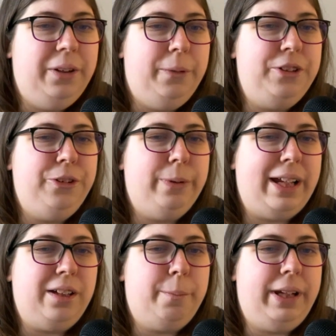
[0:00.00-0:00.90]
Would you
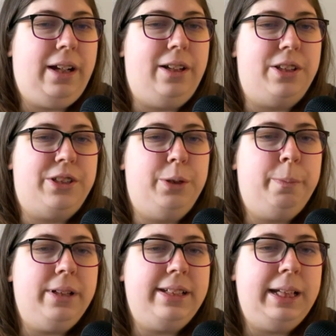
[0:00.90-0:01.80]
rather be on a
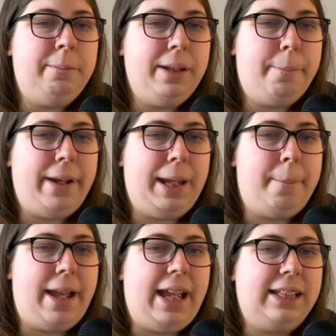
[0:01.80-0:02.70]
super team with
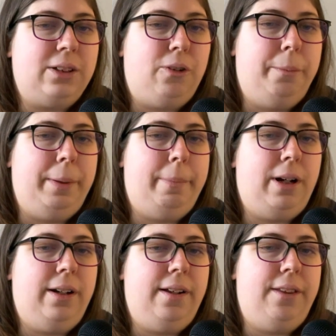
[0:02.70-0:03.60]
Baymax or be
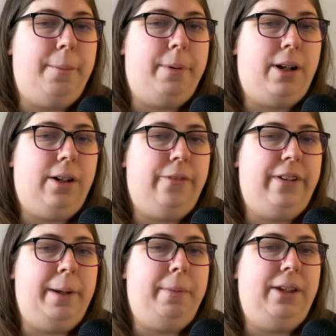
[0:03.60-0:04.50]
part of the Parr
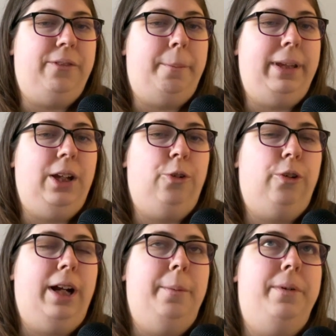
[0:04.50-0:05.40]
family from The
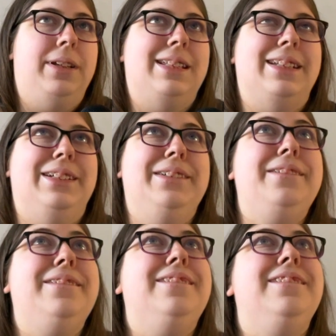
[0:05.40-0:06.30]
Incredibles?
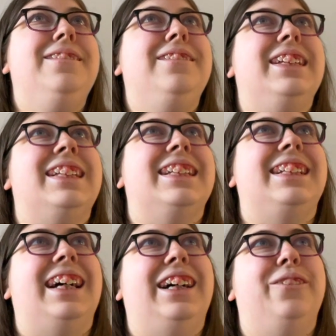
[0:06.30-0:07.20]
Ooh, this is
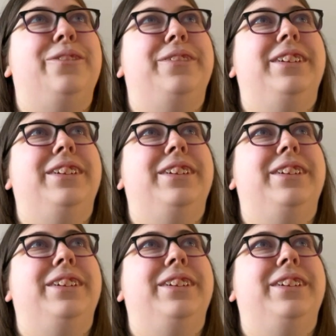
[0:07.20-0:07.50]
tough.